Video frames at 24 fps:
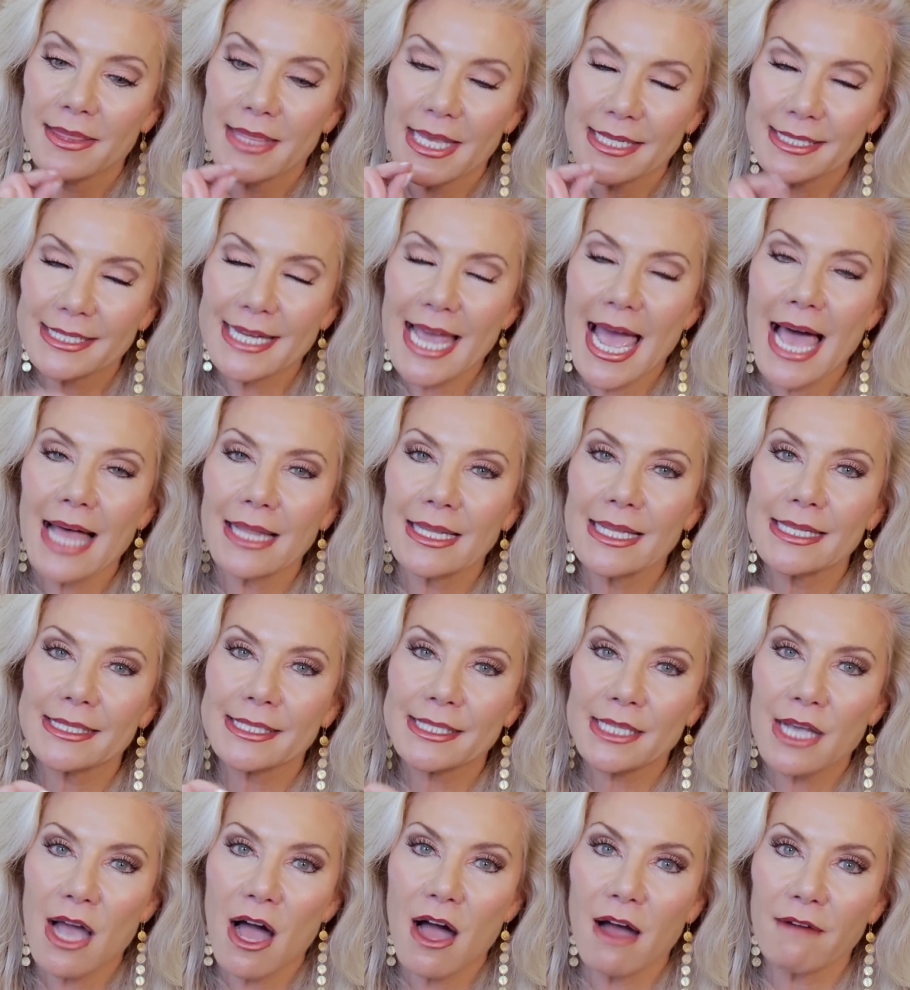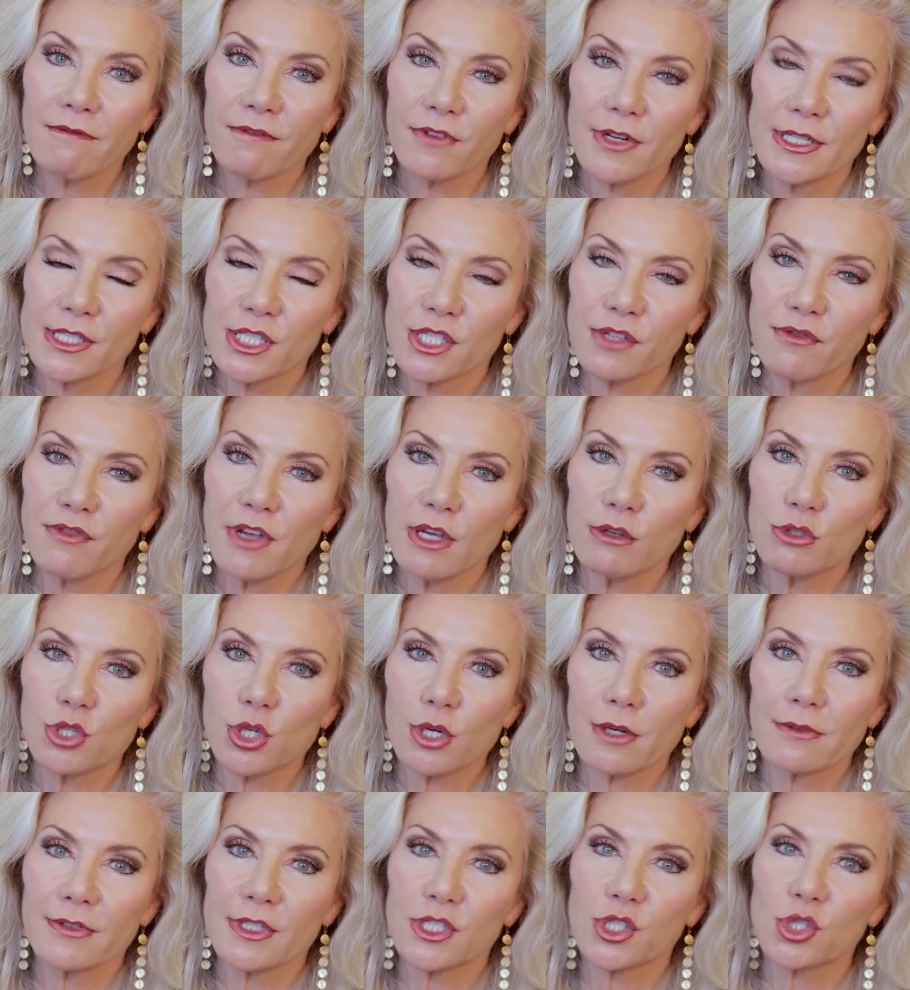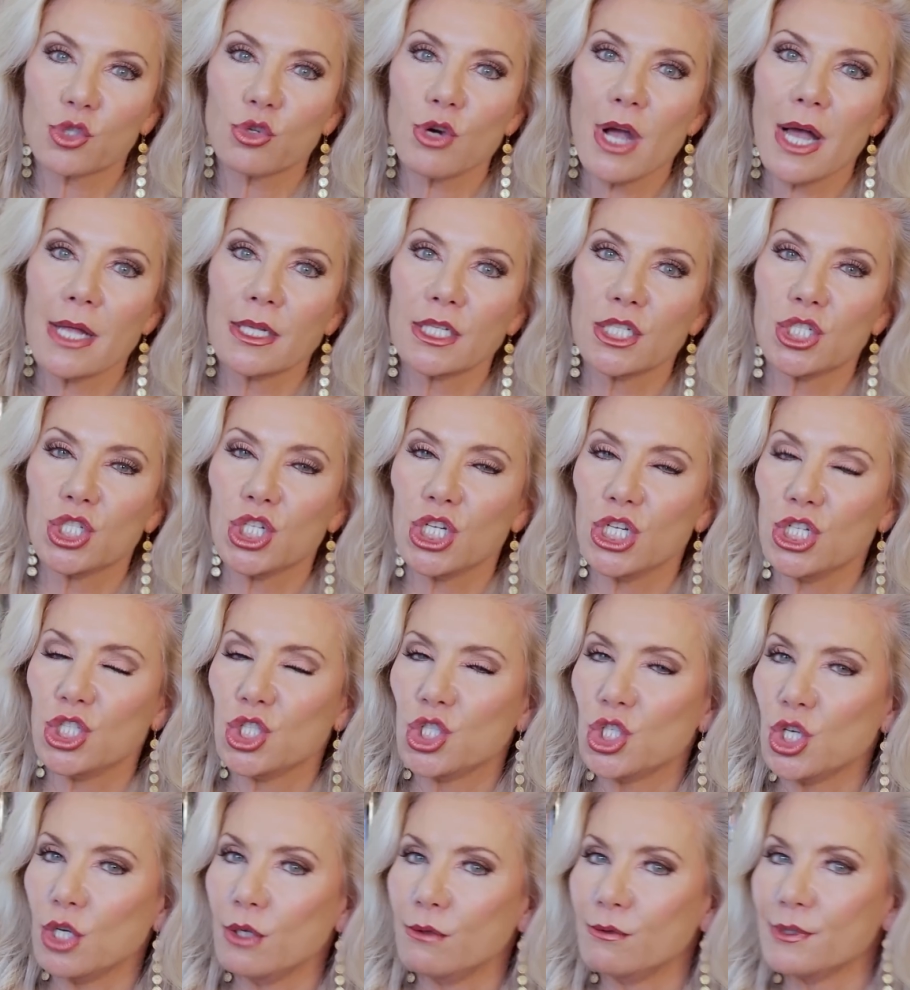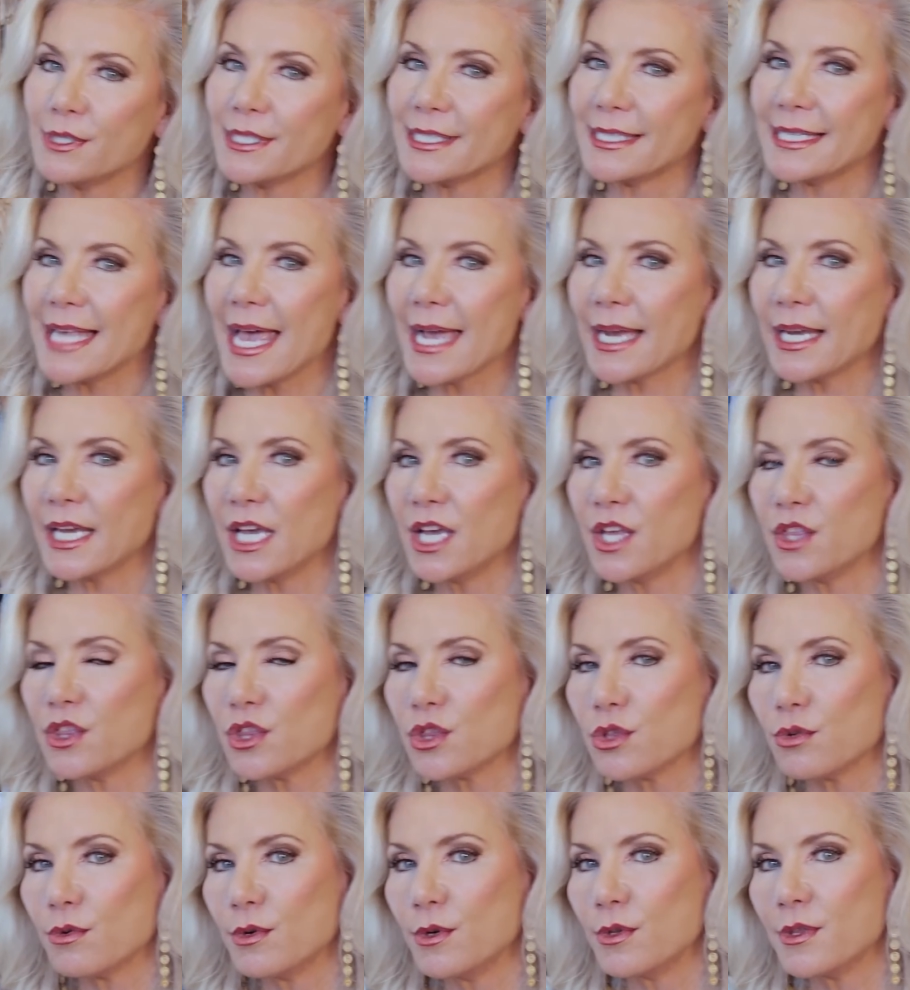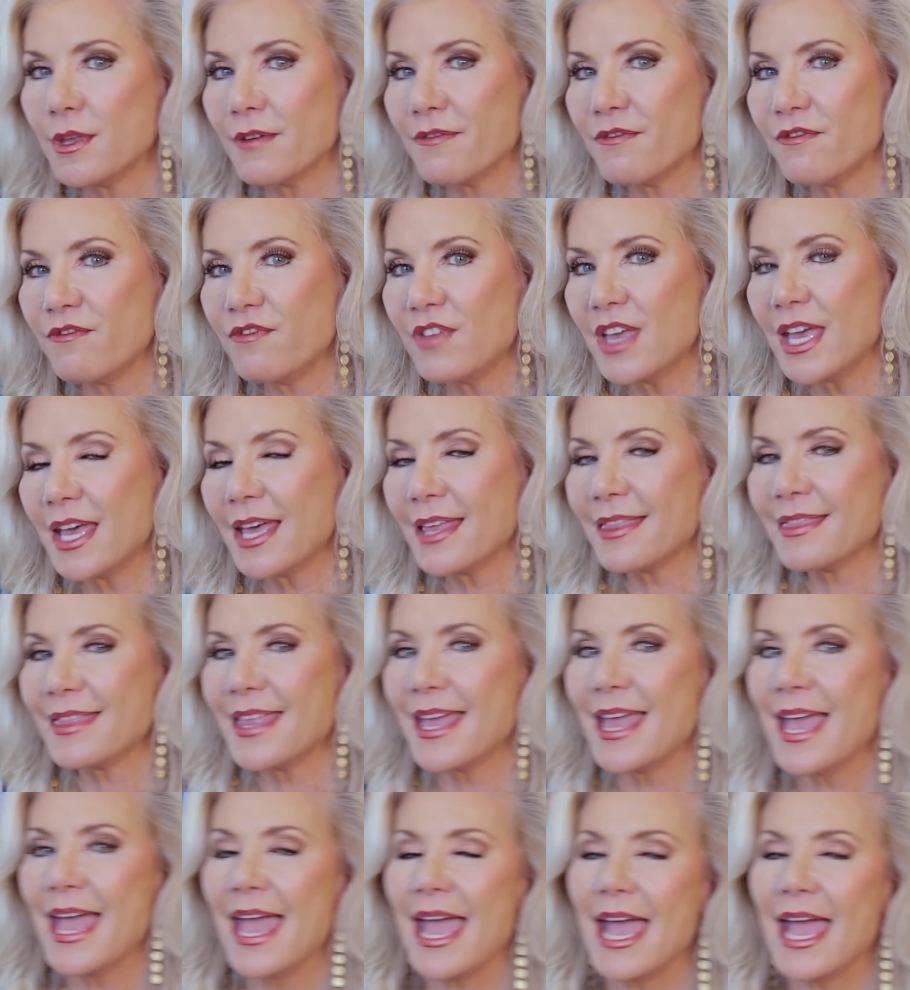the Dallas Conference Future of Astrology June 2nd through the 5th.